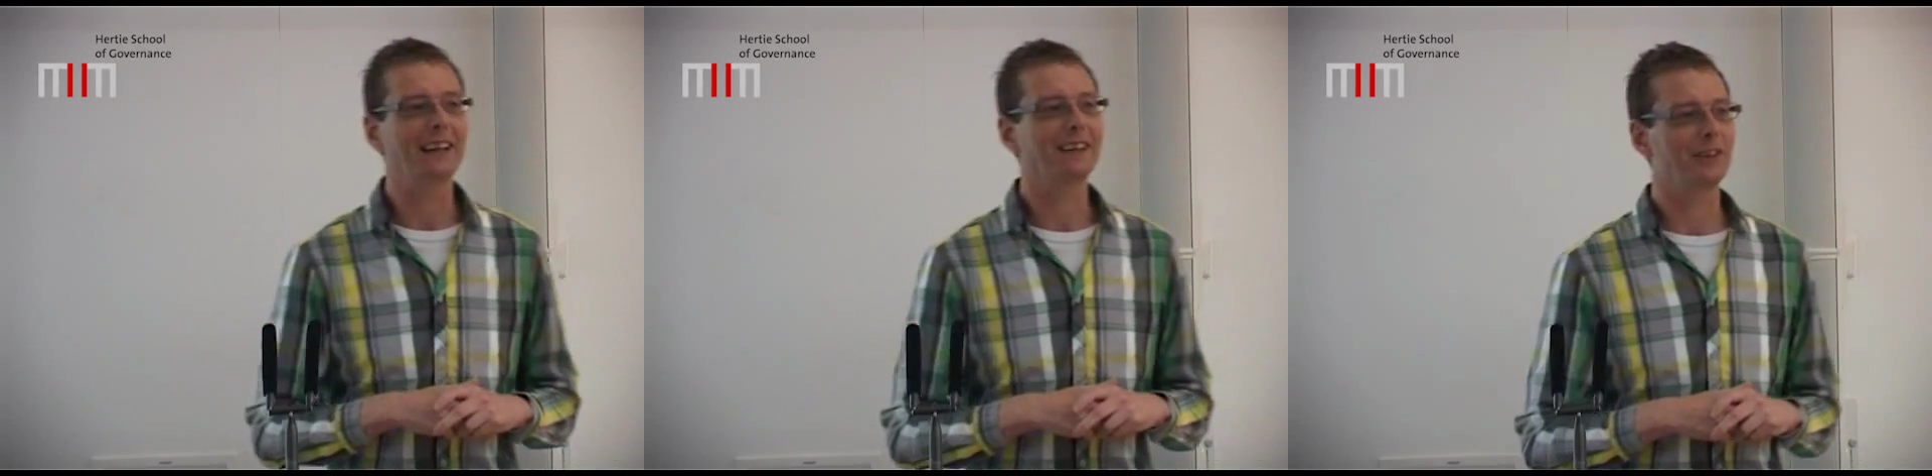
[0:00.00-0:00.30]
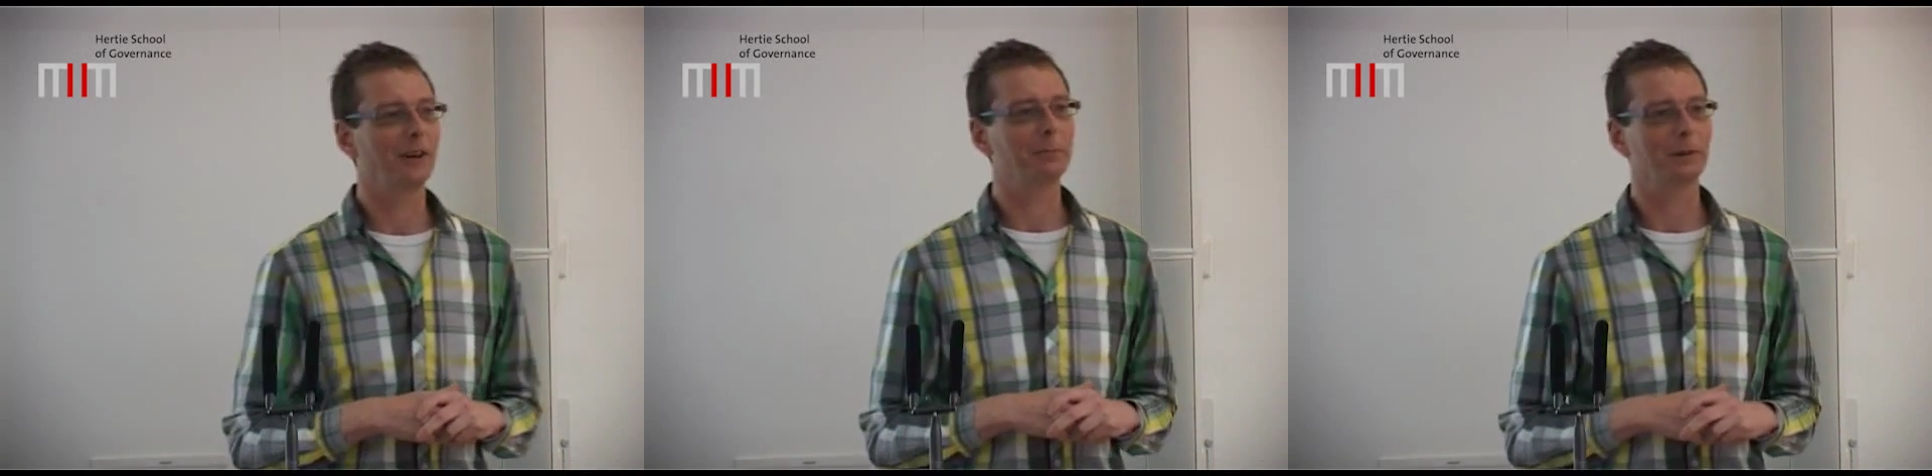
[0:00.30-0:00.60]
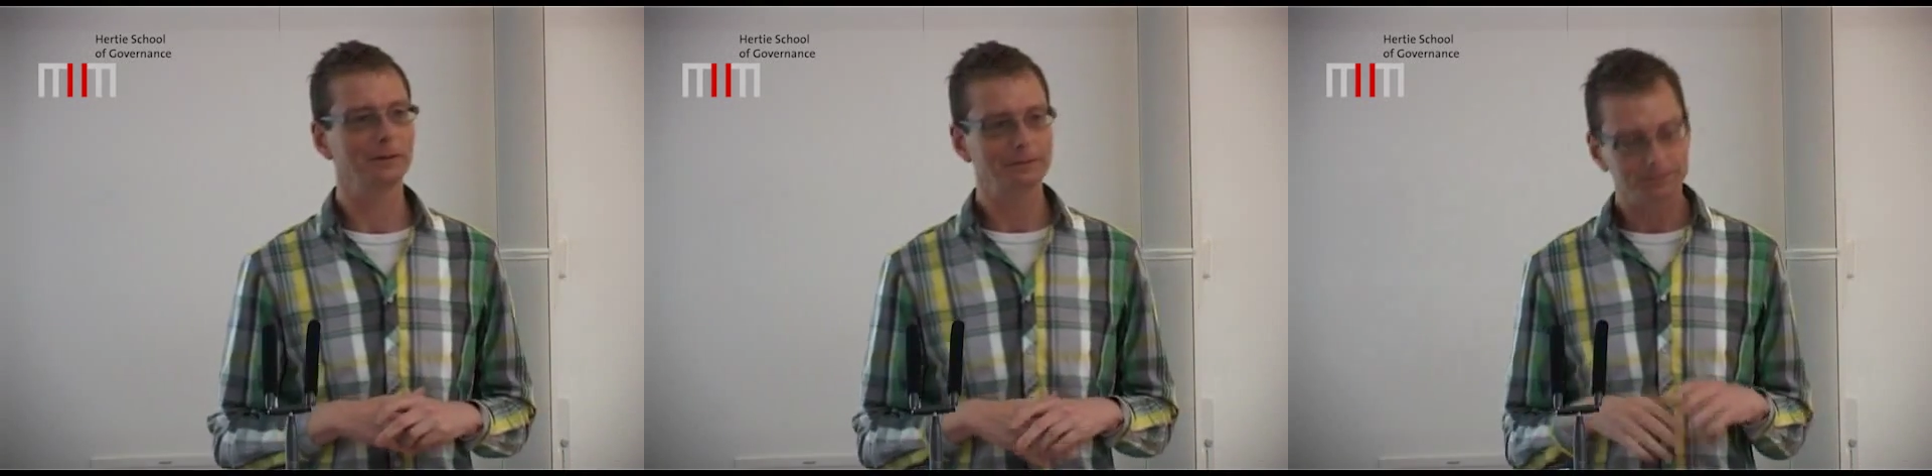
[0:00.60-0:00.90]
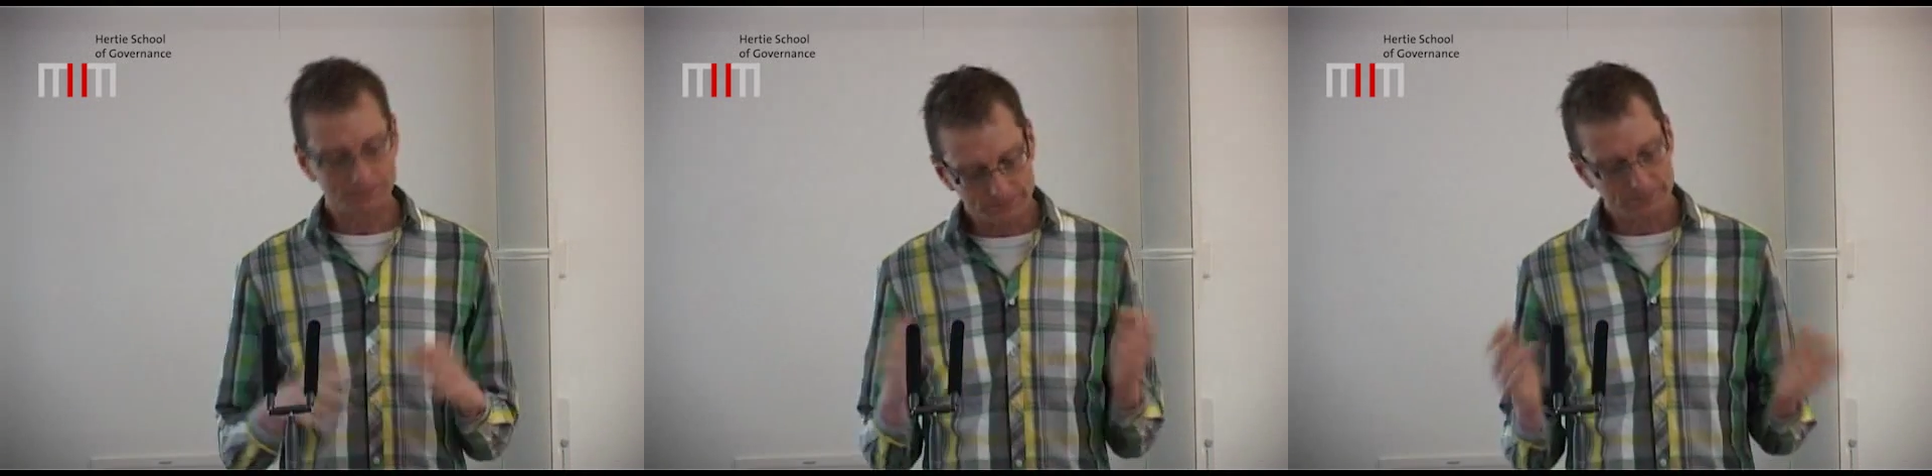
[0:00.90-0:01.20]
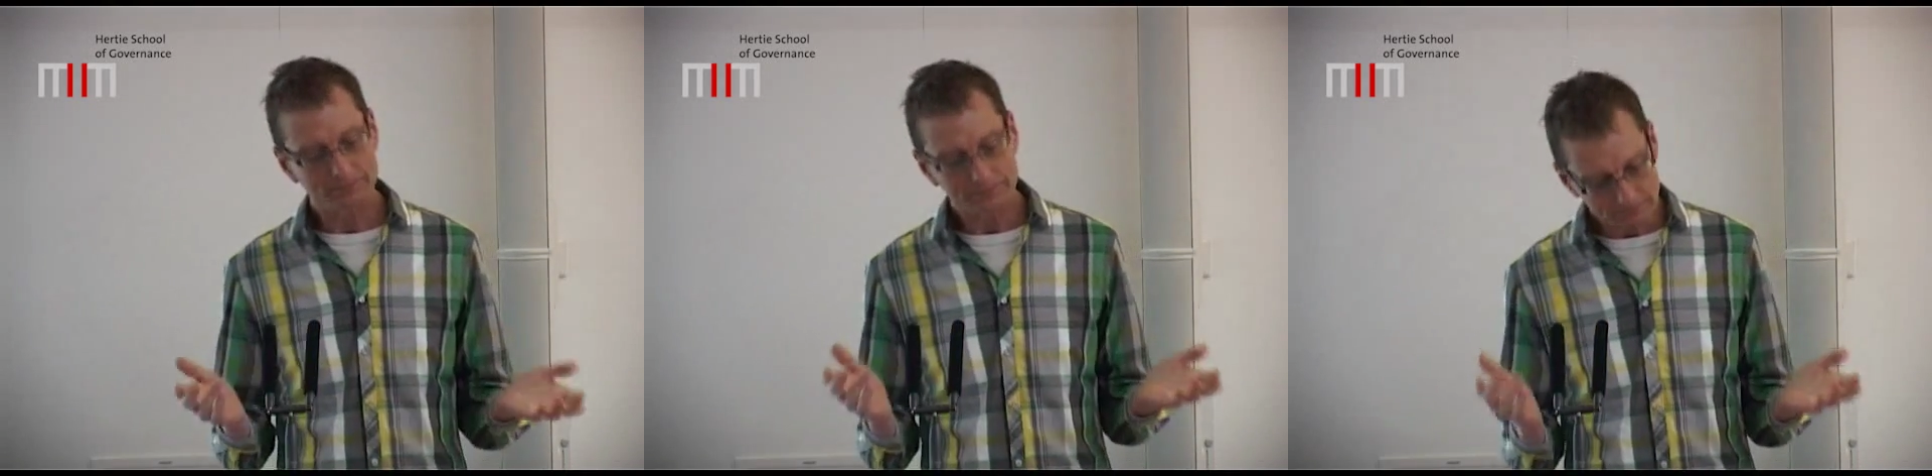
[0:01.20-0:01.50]
example,
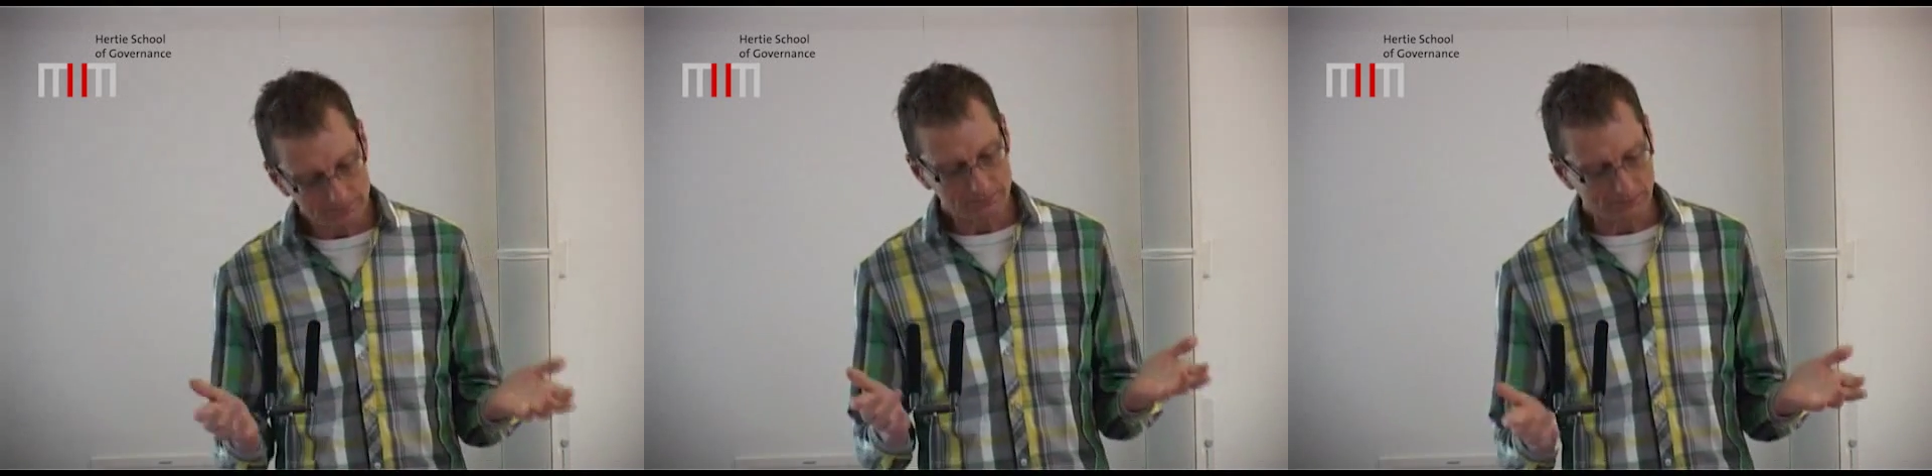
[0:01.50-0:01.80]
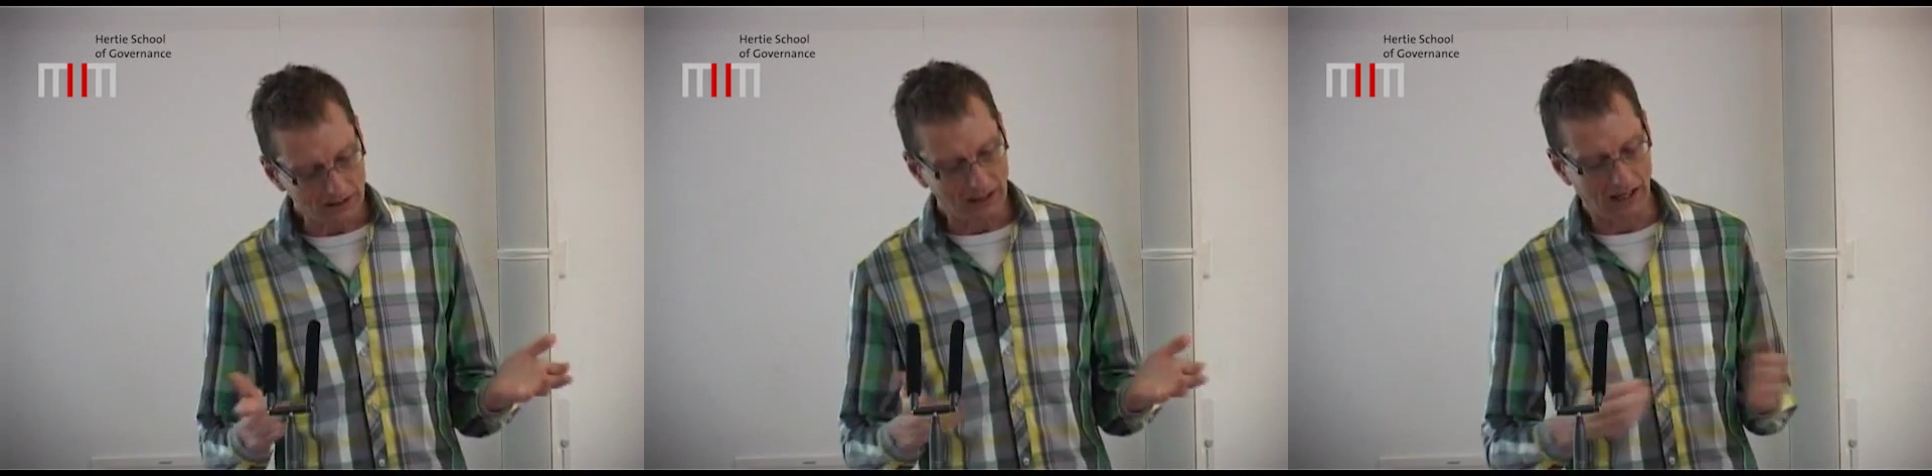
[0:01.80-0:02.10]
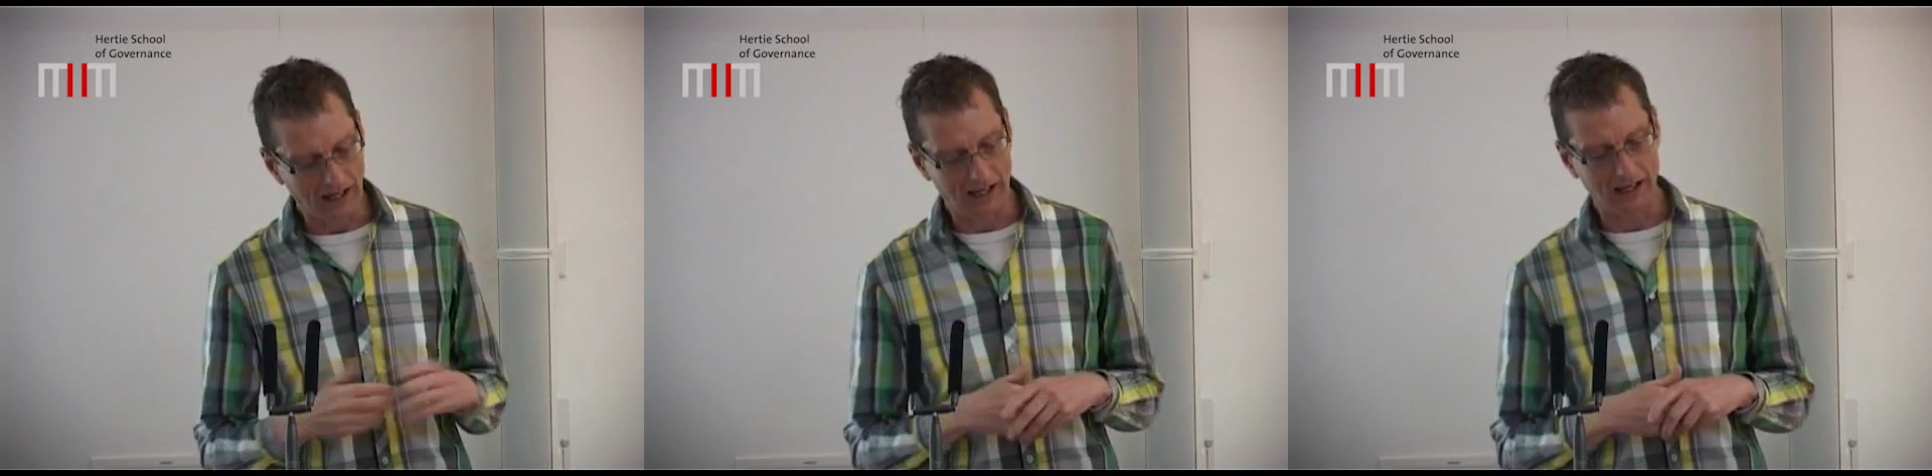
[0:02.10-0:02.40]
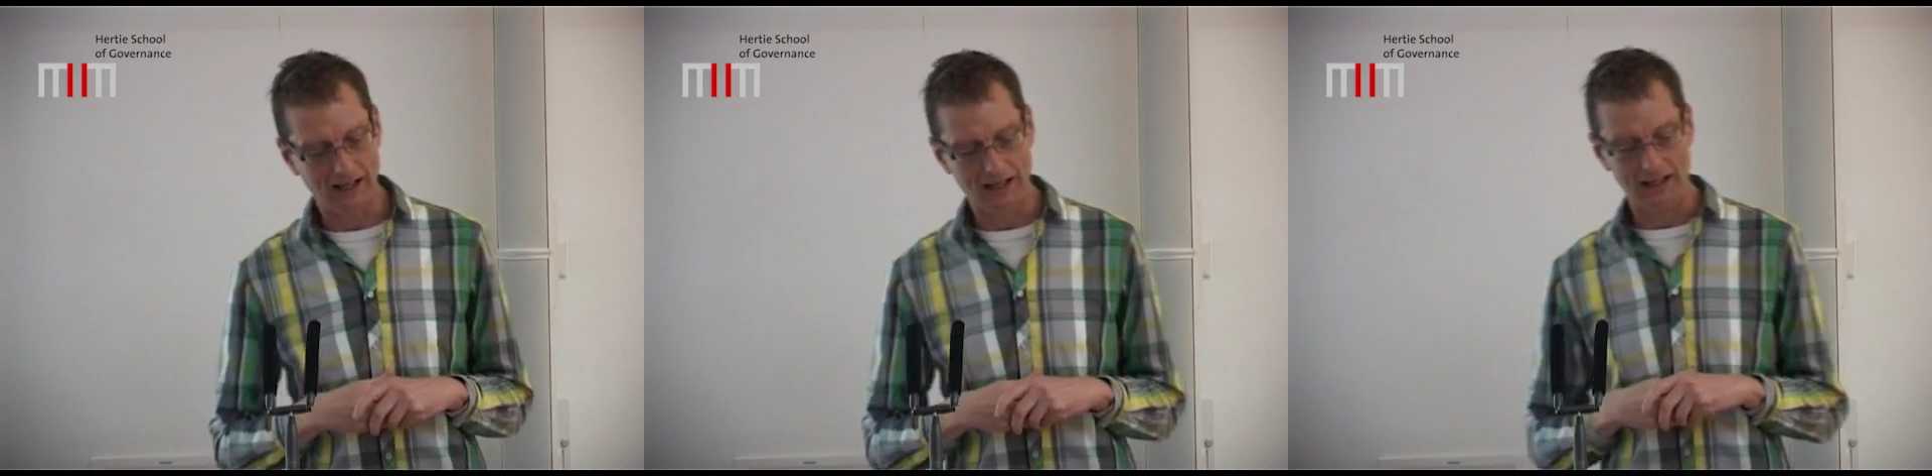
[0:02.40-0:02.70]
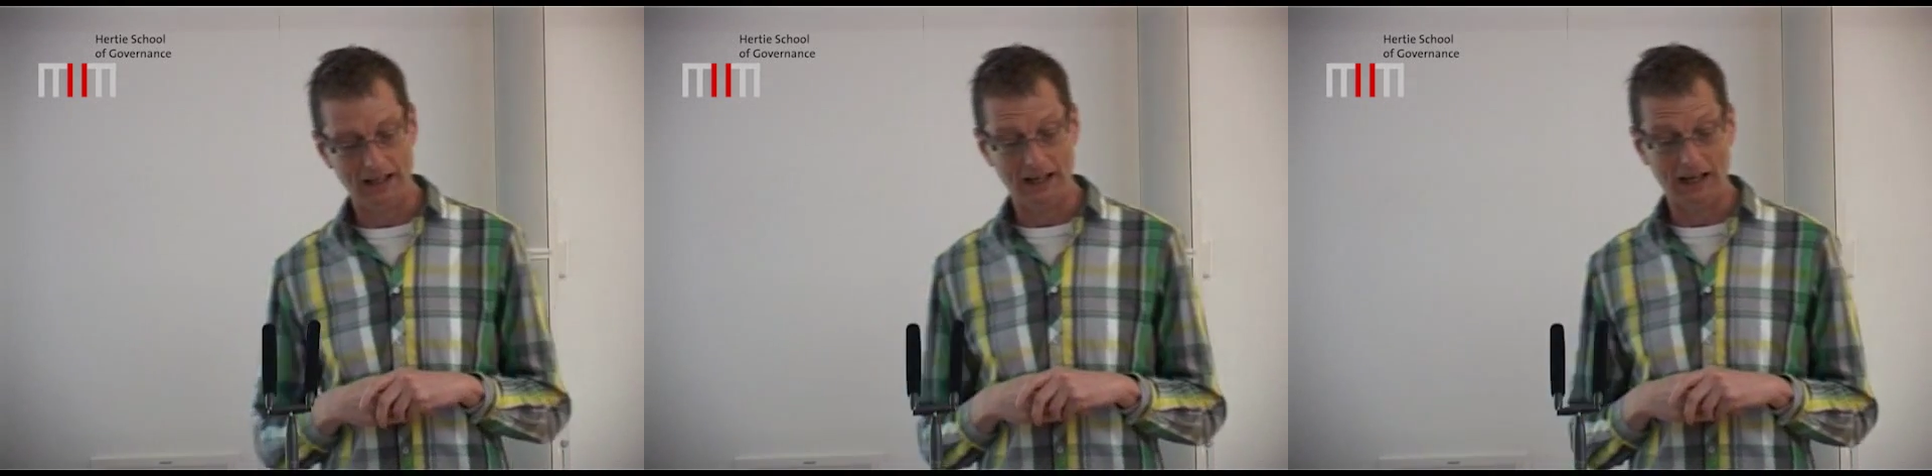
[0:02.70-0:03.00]
the